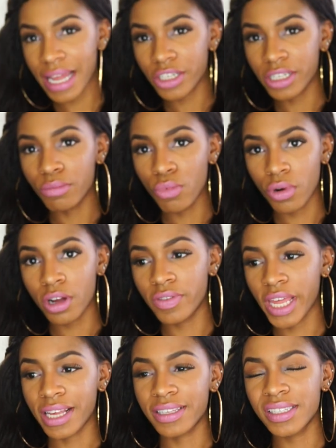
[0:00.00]
actually more
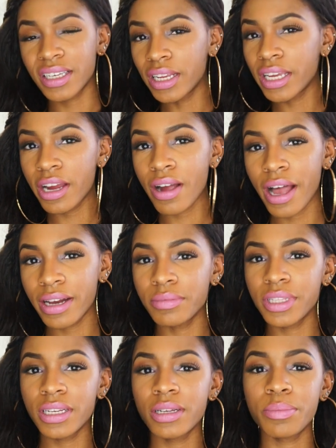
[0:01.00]
of like a skincare
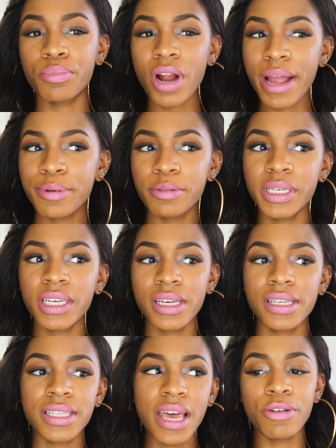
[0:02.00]
item than a primer
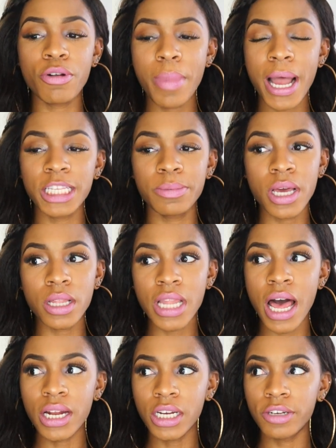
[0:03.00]
because it reminds me a
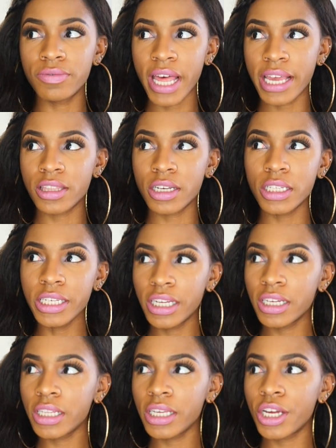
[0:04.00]
lot of like the
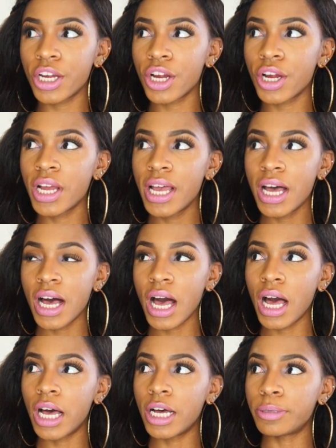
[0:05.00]
Clean and Clear
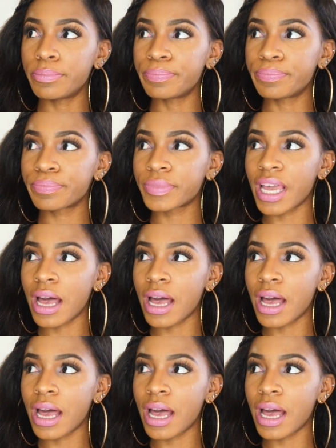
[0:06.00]
um,